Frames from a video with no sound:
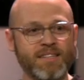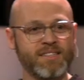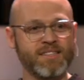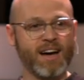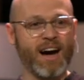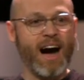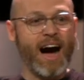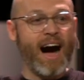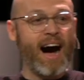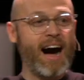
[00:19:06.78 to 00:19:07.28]

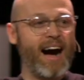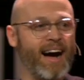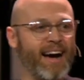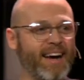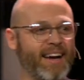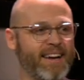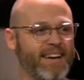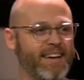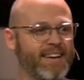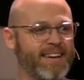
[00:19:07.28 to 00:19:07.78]
is,
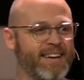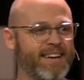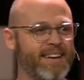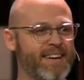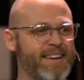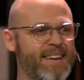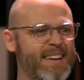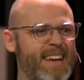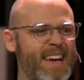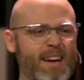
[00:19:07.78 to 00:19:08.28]
"I
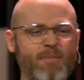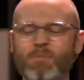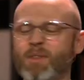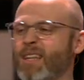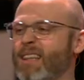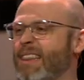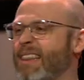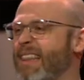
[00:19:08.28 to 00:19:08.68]
am the